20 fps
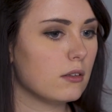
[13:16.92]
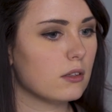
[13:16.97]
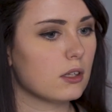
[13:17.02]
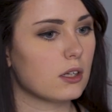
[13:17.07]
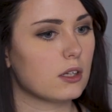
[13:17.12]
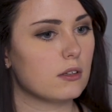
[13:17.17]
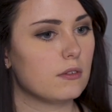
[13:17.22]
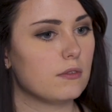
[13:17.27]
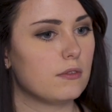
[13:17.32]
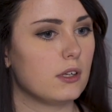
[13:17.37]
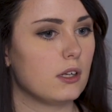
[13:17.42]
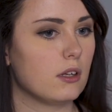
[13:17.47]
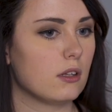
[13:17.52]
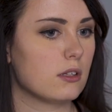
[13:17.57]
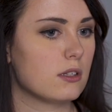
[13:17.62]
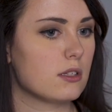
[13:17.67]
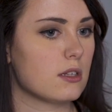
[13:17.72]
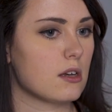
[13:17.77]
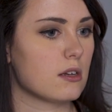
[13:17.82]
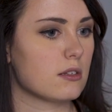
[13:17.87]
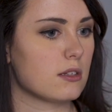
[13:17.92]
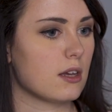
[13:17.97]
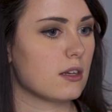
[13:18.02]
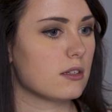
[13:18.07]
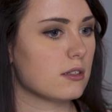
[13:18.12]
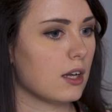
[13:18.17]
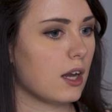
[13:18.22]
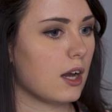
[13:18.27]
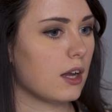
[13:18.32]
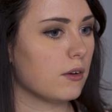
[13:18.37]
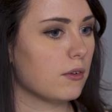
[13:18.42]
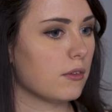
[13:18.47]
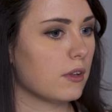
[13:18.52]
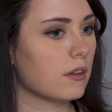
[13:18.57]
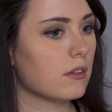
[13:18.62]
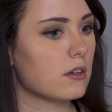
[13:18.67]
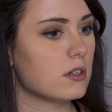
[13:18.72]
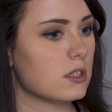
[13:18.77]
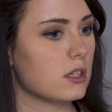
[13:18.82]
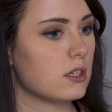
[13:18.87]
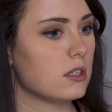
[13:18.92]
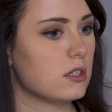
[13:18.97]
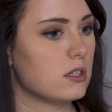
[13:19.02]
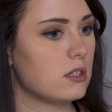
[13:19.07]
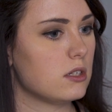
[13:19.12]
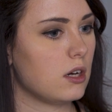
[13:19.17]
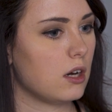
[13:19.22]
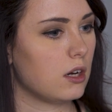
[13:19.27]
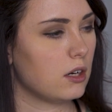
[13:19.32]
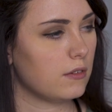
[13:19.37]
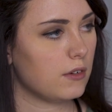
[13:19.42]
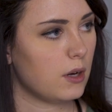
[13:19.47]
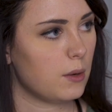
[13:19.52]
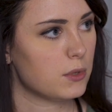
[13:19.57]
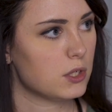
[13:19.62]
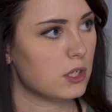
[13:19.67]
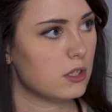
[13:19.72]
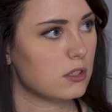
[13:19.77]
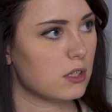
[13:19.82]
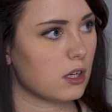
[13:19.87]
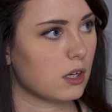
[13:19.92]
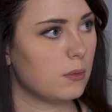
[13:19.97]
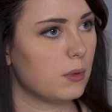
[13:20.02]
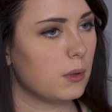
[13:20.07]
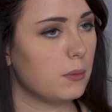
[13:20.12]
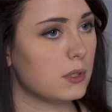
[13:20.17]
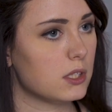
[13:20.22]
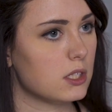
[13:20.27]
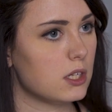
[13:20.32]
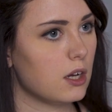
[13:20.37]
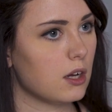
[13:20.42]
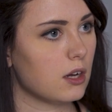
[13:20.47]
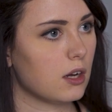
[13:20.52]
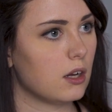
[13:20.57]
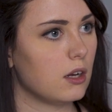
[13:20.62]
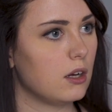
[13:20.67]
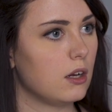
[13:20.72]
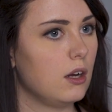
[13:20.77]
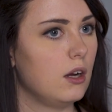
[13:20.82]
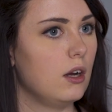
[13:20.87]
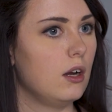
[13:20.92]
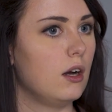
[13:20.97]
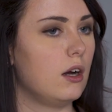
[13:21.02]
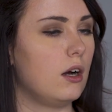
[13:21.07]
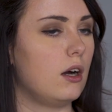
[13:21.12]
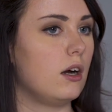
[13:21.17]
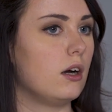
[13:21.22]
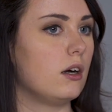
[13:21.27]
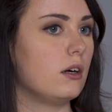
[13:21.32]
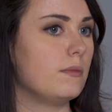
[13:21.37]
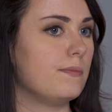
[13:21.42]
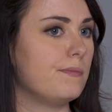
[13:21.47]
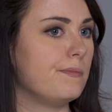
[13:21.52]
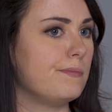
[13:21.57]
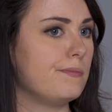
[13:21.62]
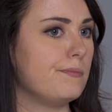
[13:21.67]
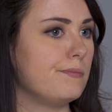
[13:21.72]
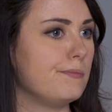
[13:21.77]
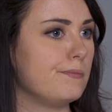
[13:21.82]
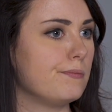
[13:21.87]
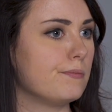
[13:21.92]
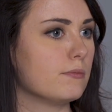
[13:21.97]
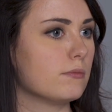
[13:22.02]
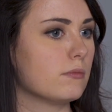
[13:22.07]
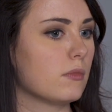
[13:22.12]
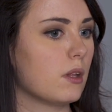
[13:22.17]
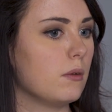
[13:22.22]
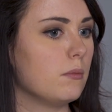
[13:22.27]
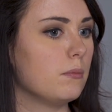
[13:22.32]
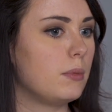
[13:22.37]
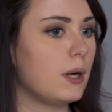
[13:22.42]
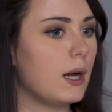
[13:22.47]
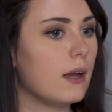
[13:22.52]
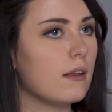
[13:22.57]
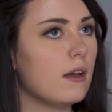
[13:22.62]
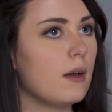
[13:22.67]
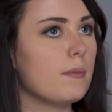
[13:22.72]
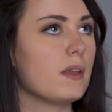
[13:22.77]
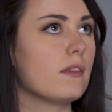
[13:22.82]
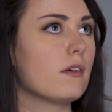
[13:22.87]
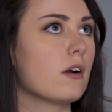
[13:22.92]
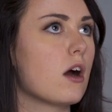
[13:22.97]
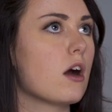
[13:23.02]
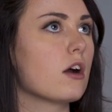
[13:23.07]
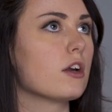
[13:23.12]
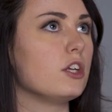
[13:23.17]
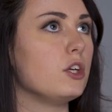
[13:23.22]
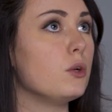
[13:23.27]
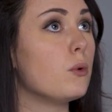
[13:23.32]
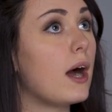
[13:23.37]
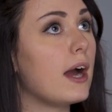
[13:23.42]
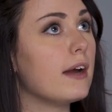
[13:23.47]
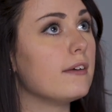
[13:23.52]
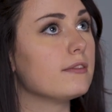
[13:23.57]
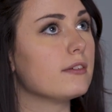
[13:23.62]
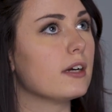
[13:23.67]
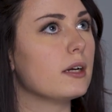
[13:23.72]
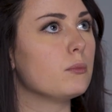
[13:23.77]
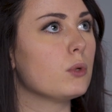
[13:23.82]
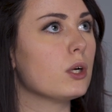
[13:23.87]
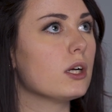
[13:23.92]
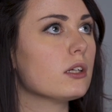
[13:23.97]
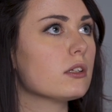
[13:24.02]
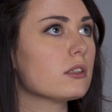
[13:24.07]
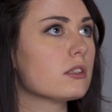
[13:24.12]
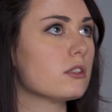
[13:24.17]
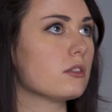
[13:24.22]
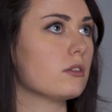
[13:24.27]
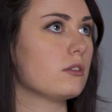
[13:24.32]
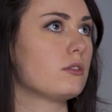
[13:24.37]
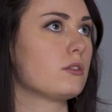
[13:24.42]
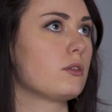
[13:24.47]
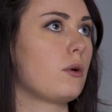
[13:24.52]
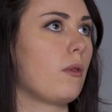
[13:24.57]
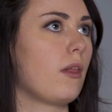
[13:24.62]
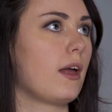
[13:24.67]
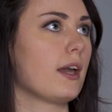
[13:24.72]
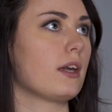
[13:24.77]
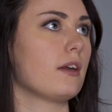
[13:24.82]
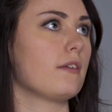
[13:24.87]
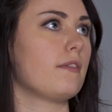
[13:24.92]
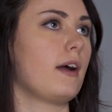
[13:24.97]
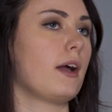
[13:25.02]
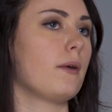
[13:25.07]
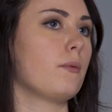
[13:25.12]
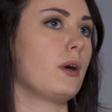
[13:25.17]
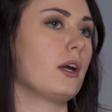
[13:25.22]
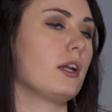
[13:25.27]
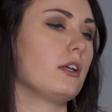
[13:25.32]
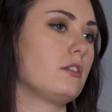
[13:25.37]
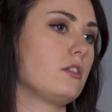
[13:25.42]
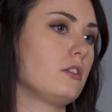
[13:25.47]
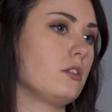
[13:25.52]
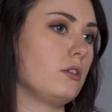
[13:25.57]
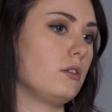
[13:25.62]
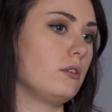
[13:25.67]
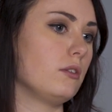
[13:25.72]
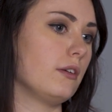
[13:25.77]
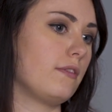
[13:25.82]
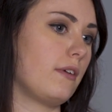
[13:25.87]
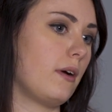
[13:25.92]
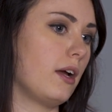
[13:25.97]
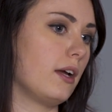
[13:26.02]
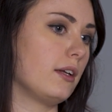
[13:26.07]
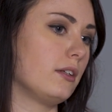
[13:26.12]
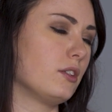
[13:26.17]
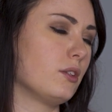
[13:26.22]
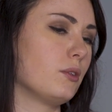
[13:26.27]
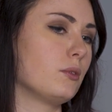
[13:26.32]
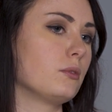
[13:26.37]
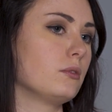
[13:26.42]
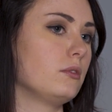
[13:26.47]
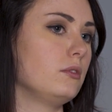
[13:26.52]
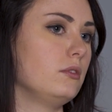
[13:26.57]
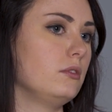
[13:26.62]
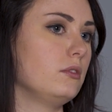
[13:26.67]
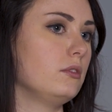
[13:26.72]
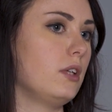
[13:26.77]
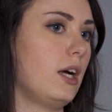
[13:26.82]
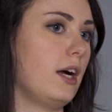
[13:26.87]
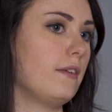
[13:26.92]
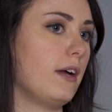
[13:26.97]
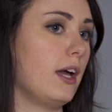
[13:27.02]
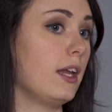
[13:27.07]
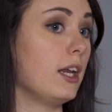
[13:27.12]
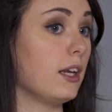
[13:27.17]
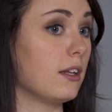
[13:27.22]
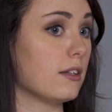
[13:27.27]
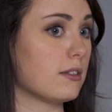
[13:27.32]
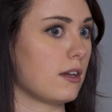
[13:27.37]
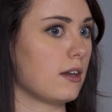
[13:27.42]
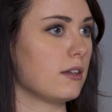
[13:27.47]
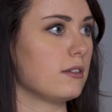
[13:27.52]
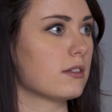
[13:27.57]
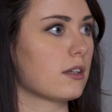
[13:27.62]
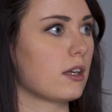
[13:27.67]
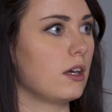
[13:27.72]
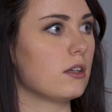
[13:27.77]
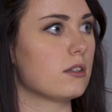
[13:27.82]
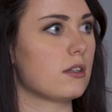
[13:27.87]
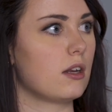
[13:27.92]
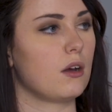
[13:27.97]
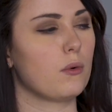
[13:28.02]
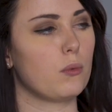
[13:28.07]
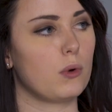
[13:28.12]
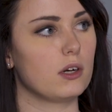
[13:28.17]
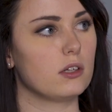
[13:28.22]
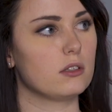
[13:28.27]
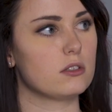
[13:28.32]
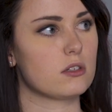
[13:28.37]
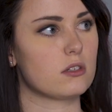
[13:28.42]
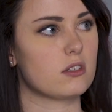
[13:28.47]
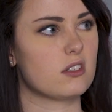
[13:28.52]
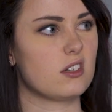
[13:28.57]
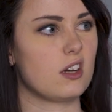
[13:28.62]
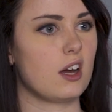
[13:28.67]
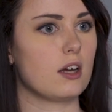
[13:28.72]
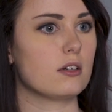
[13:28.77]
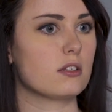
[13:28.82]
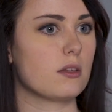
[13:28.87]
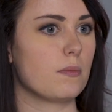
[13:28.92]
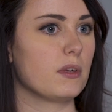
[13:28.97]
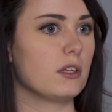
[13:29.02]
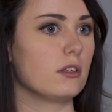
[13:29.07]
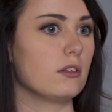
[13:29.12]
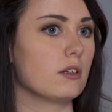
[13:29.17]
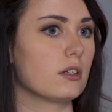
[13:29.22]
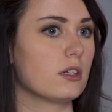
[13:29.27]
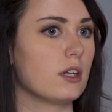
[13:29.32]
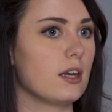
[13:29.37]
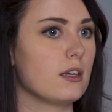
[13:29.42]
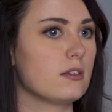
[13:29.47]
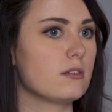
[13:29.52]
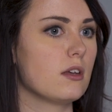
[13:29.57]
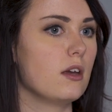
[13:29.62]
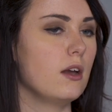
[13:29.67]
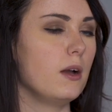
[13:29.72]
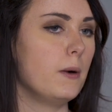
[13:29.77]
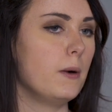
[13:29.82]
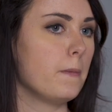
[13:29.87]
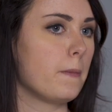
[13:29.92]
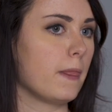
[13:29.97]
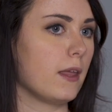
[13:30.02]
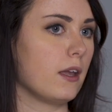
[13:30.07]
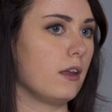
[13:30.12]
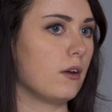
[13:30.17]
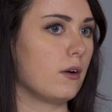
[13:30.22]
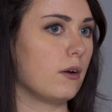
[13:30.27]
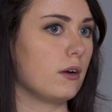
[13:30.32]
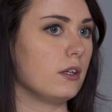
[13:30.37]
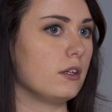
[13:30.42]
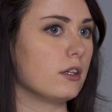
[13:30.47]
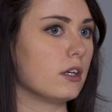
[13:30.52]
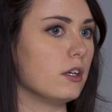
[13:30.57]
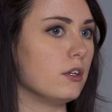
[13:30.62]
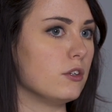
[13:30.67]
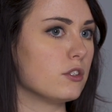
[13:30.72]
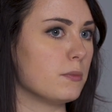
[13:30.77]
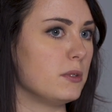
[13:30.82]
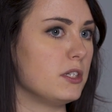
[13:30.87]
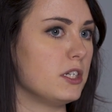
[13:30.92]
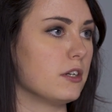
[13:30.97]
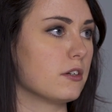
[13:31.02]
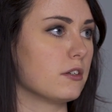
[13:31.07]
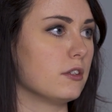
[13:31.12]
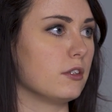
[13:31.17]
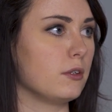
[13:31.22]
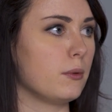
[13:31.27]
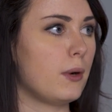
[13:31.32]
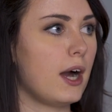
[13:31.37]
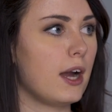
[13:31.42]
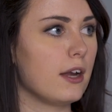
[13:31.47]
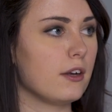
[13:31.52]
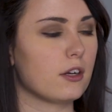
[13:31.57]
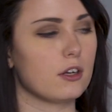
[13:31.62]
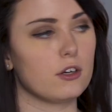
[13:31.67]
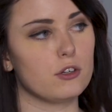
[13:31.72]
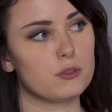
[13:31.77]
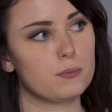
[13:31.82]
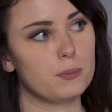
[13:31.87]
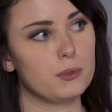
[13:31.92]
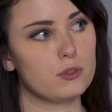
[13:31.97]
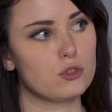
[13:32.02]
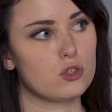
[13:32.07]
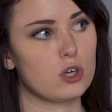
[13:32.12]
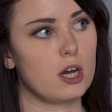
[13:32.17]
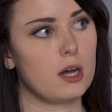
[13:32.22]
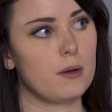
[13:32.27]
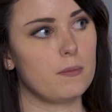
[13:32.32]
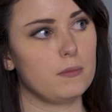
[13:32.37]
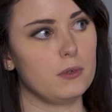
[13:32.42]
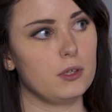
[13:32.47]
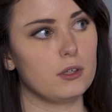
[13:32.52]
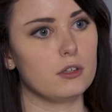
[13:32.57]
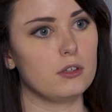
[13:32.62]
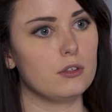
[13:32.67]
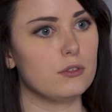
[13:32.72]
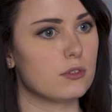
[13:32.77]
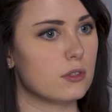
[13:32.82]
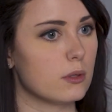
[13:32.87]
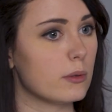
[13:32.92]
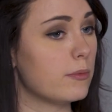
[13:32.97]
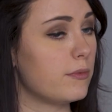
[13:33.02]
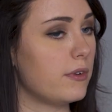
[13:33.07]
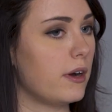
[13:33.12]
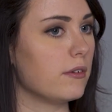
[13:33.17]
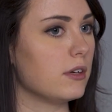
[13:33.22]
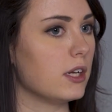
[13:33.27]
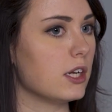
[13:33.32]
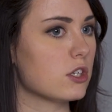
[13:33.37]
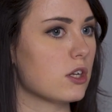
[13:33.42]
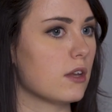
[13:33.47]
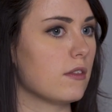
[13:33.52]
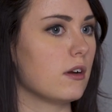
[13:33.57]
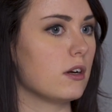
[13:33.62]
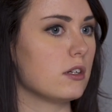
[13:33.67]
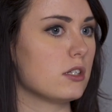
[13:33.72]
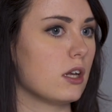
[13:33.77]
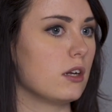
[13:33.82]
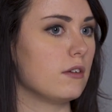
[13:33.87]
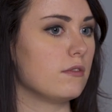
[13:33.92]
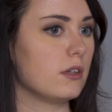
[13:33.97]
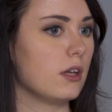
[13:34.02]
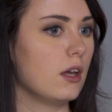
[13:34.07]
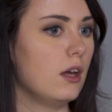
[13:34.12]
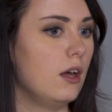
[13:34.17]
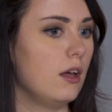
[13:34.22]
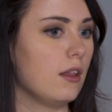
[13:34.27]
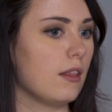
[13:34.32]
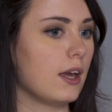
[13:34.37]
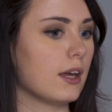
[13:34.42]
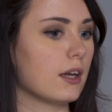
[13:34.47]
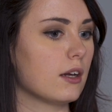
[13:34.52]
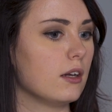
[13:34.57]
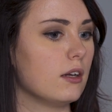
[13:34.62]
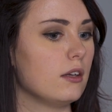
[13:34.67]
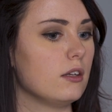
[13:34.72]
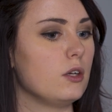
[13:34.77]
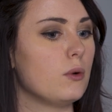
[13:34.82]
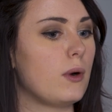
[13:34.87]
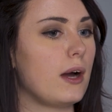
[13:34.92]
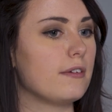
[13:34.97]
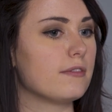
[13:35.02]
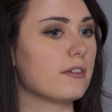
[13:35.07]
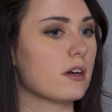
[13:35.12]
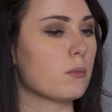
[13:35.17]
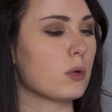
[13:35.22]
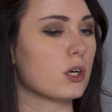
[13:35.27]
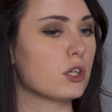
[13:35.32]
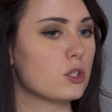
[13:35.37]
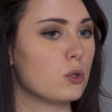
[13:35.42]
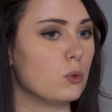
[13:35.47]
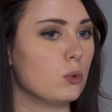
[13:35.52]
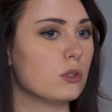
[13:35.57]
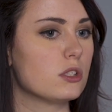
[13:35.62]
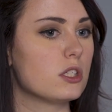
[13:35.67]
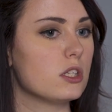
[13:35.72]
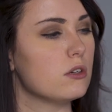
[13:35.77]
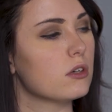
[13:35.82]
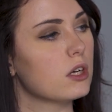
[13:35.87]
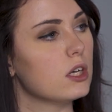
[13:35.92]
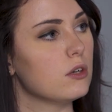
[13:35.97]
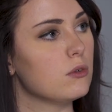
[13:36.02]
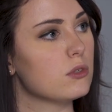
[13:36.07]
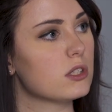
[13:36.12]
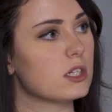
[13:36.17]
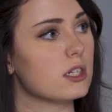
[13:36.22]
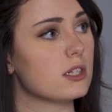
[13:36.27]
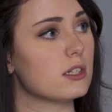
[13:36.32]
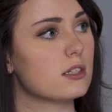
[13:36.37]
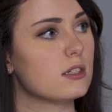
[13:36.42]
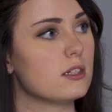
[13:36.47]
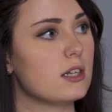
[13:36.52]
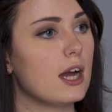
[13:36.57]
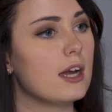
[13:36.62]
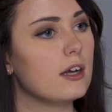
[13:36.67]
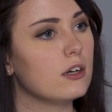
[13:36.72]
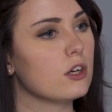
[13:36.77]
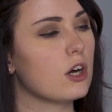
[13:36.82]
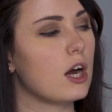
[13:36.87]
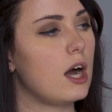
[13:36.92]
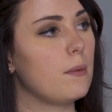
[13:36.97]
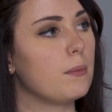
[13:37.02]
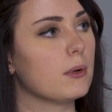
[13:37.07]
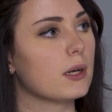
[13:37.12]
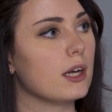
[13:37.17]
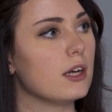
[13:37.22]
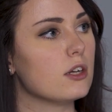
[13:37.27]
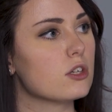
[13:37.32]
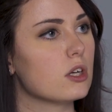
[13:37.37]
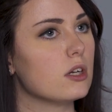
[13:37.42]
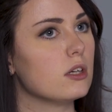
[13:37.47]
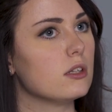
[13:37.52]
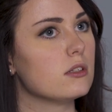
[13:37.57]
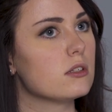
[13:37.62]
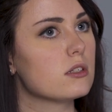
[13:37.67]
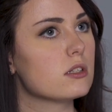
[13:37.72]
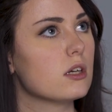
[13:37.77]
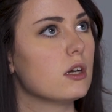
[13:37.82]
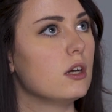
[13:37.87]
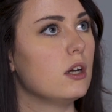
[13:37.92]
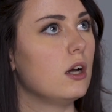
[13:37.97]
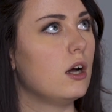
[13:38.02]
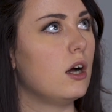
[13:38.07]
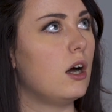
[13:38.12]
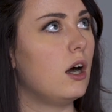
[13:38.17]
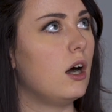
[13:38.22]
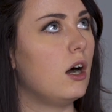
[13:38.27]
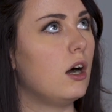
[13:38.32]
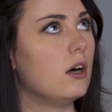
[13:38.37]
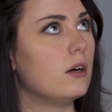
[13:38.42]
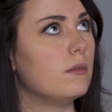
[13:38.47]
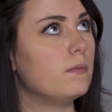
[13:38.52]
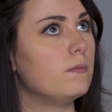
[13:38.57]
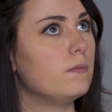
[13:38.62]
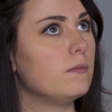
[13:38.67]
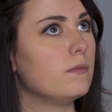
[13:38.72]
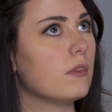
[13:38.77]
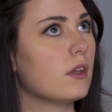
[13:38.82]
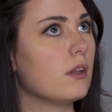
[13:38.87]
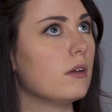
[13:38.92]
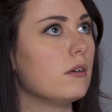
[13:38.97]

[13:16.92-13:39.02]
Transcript: like vanilla css yeah i don't think there's a ton of options i could be mistaken um, but i mean there are ui frameworks so like if i wanted to if i, don't have any design skills and i want to just style something to look nice you know you can use material ui you can use bootstrap you can use zurb foundation there are a ton of like ui framework tools that you can use to style your applications um,